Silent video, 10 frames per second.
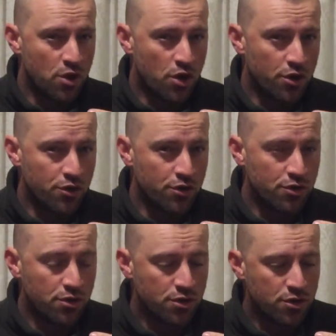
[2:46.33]

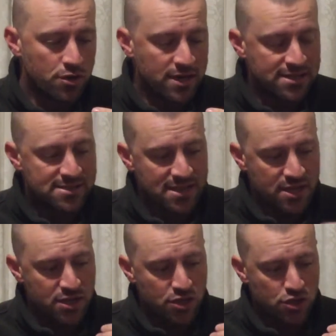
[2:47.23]
on, let's
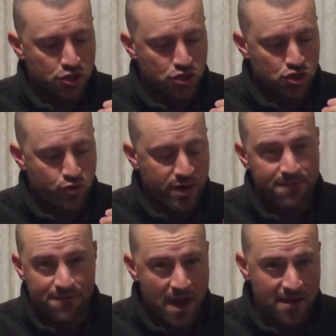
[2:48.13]
say,
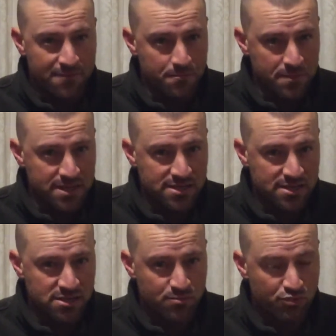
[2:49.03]
25
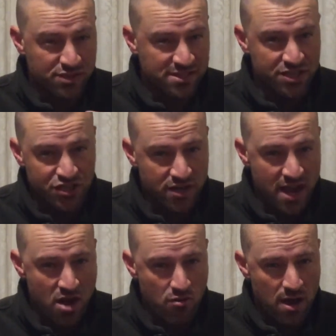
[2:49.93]
meters precision
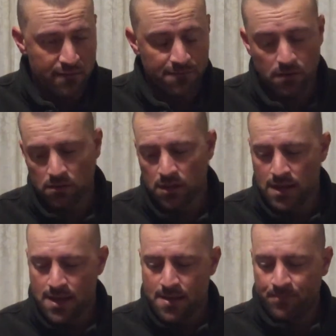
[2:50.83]
air rifle,
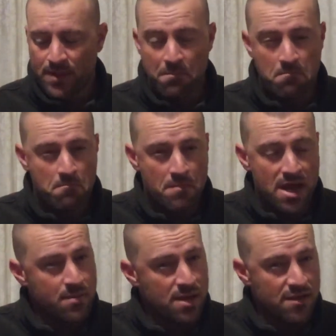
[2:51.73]
and
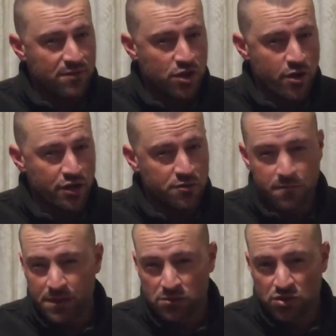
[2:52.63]
maybe even going into
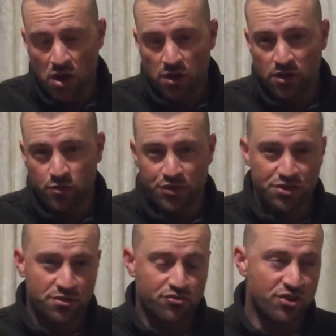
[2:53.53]
field target, which
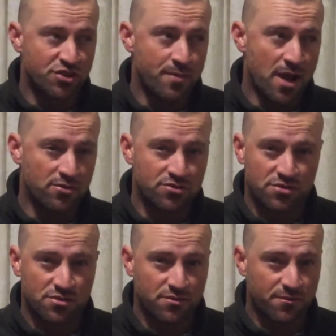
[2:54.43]
stretch about
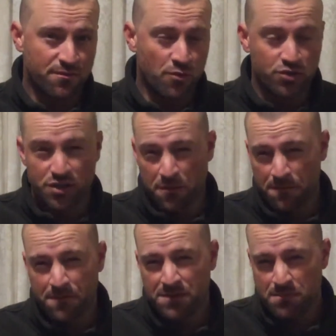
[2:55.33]
40 or
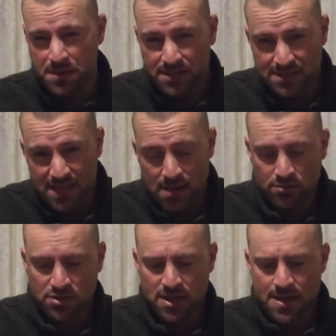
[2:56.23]
50 meters
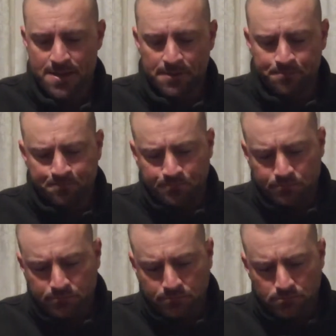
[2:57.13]
out.
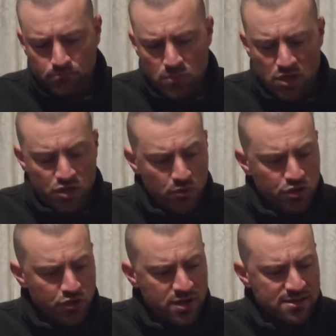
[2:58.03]
So I was
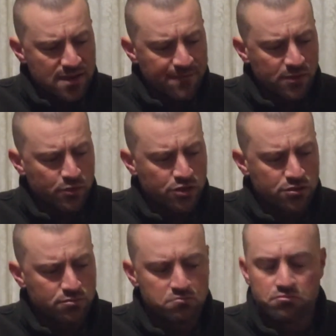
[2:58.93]
looking at something that
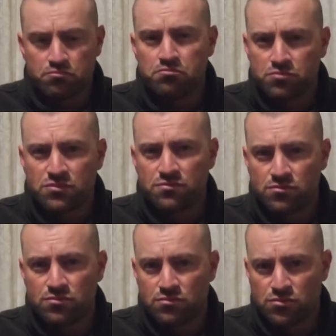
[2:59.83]
can
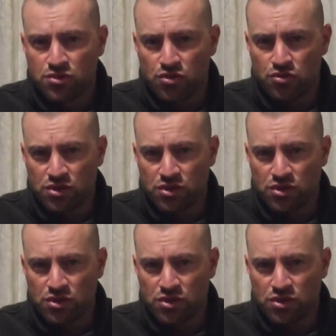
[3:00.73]
do the